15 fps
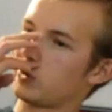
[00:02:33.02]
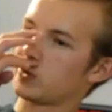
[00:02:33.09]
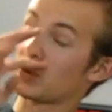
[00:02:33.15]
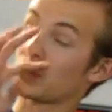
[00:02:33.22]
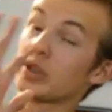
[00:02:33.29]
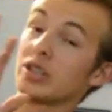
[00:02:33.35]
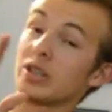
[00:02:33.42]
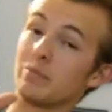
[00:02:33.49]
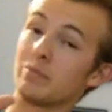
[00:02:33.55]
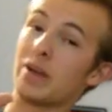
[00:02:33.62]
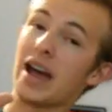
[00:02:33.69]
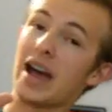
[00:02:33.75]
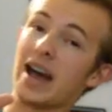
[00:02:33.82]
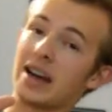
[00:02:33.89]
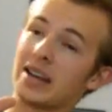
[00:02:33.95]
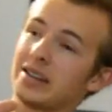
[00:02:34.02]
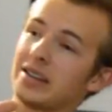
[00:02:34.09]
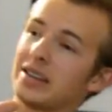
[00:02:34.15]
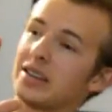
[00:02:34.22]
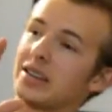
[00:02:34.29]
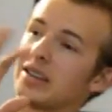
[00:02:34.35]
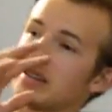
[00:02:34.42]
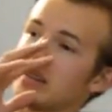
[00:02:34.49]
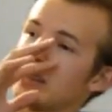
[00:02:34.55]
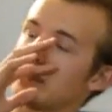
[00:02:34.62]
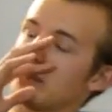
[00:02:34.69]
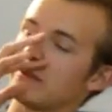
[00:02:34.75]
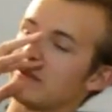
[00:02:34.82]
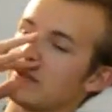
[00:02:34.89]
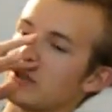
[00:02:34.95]
It was a really bad
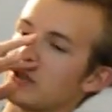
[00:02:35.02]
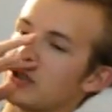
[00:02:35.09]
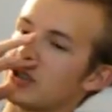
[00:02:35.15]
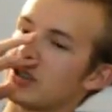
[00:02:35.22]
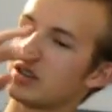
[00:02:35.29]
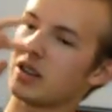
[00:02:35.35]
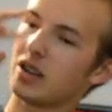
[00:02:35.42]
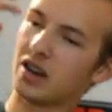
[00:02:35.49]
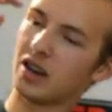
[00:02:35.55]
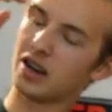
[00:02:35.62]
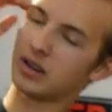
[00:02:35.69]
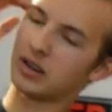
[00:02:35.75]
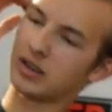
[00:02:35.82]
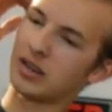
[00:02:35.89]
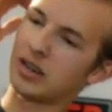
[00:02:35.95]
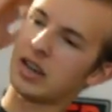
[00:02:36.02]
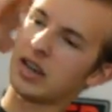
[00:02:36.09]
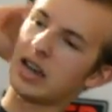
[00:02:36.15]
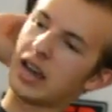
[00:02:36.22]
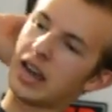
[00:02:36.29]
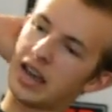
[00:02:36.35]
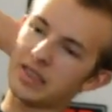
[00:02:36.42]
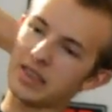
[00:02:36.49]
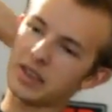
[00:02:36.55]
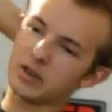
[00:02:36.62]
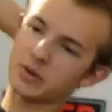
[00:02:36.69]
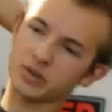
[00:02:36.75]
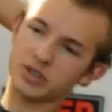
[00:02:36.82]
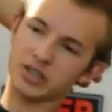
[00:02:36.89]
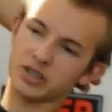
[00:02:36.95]
version. Uh, and then
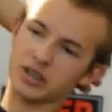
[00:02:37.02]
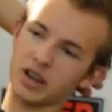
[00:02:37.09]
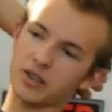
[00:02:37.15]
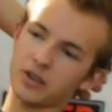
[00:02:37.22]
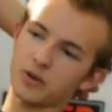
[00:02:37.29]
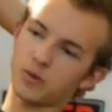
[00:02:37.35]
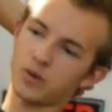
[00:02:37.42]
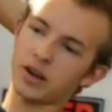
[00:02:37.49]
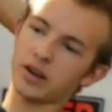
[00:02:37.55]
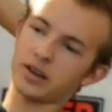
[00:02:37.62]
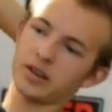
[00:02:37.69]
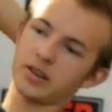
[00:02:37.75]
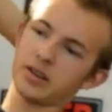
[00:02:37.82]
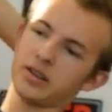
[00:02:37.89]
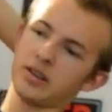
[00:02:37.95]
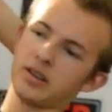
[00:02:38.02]
there was this other one.